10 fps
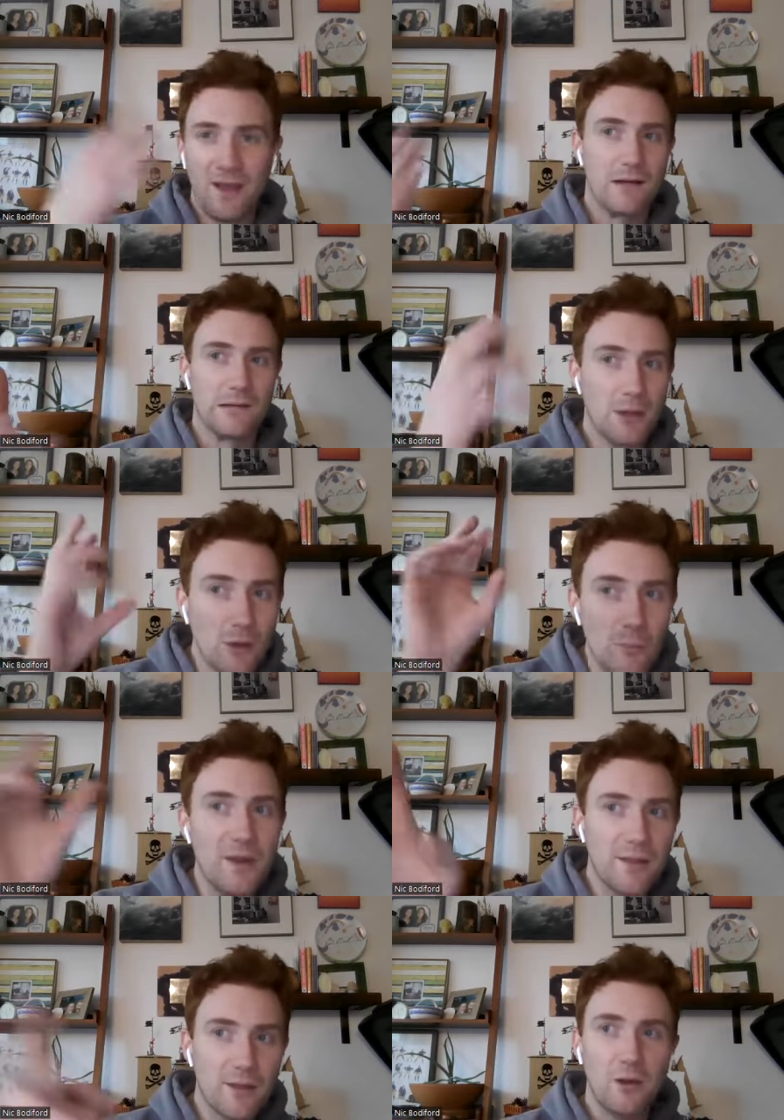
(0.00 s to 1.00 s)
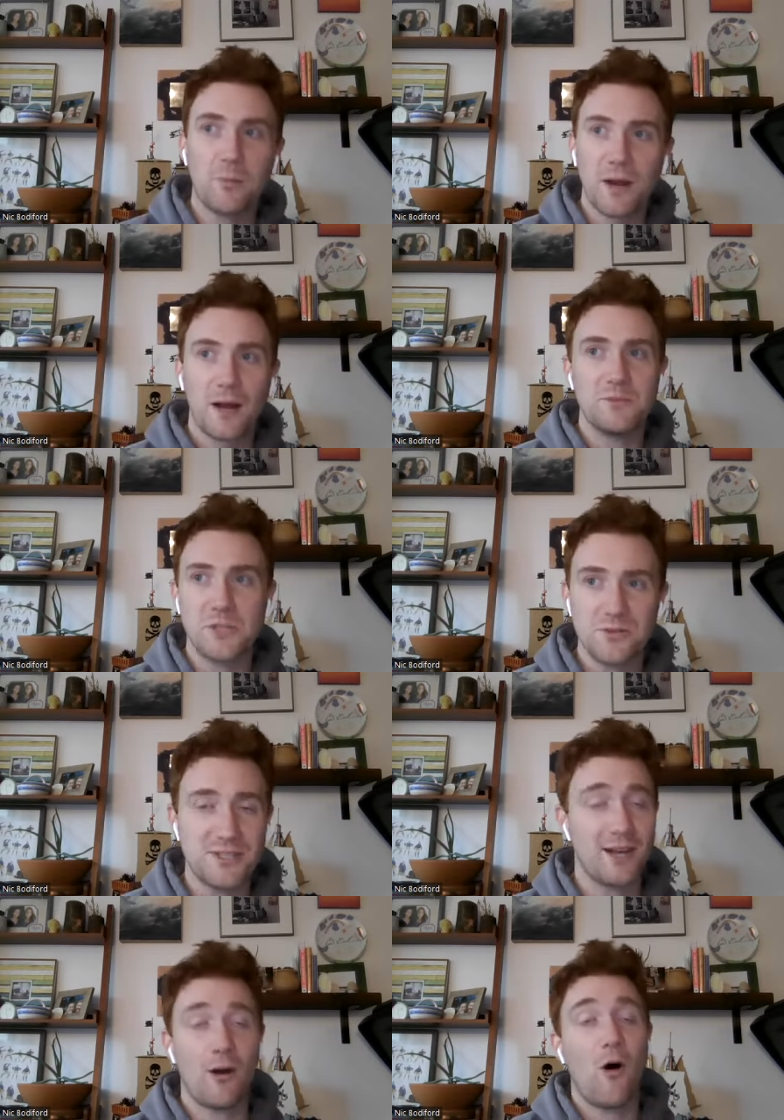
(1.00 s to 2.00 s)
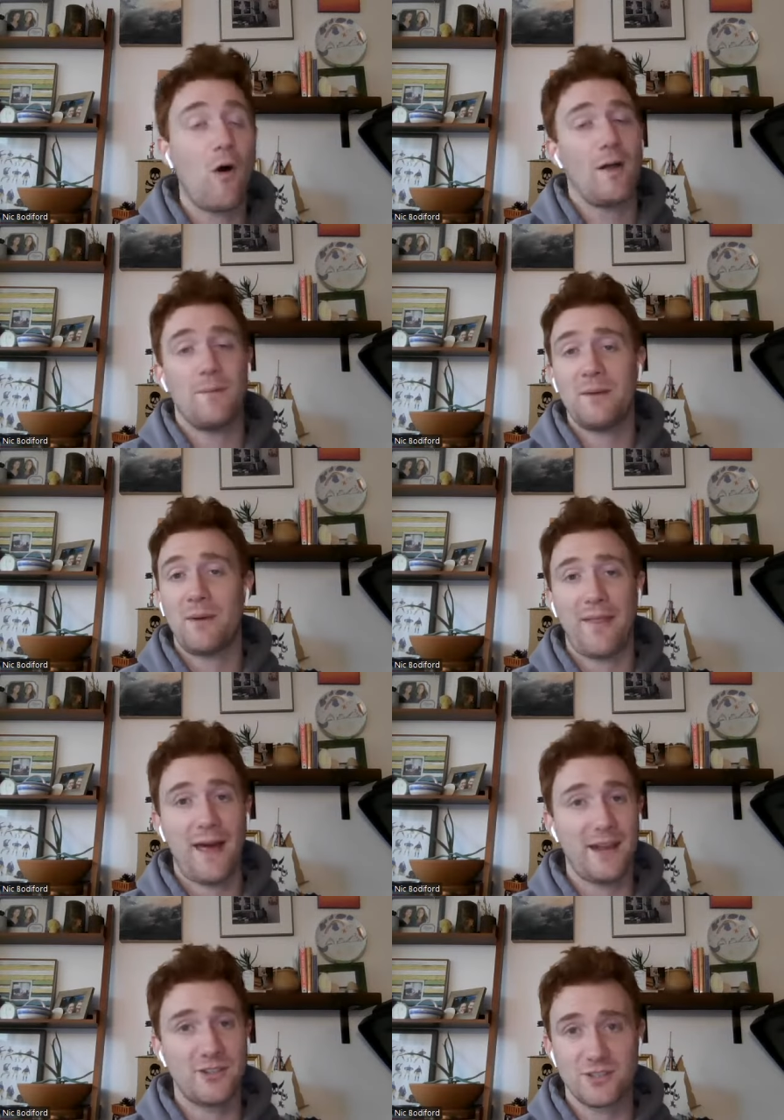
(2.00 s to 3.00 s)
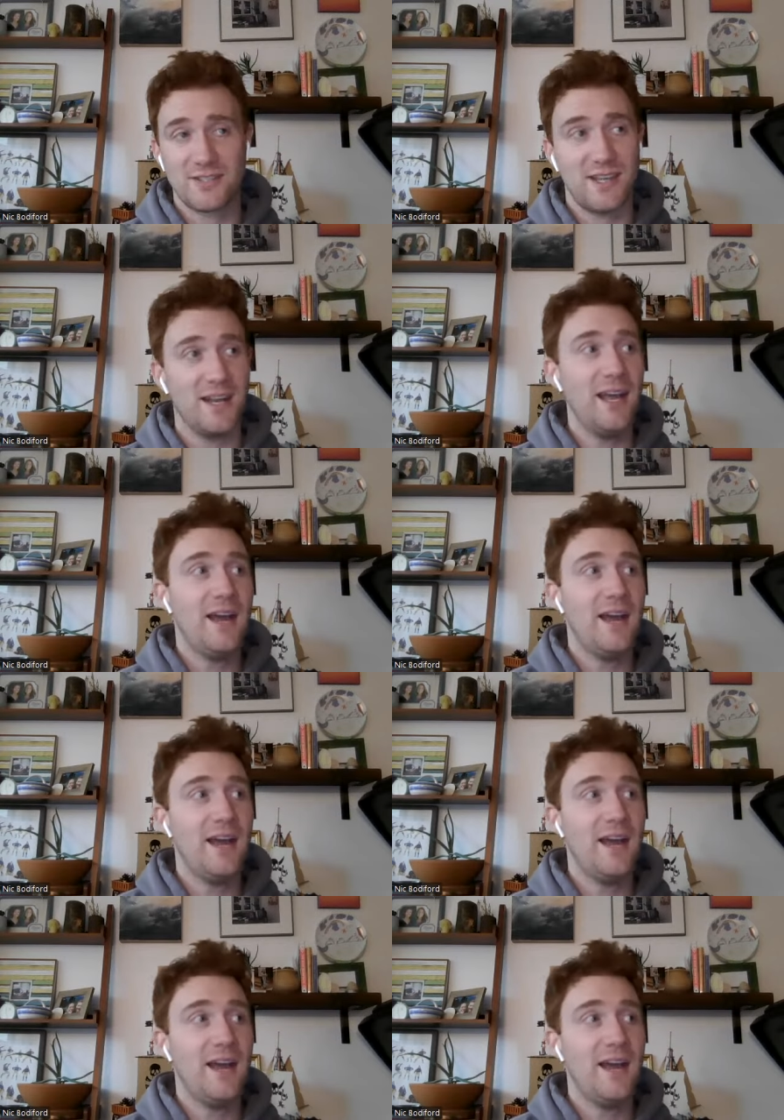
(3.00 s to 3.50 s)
a little bit of the Cooper Kupp juice, and all oh, I mean by that is just that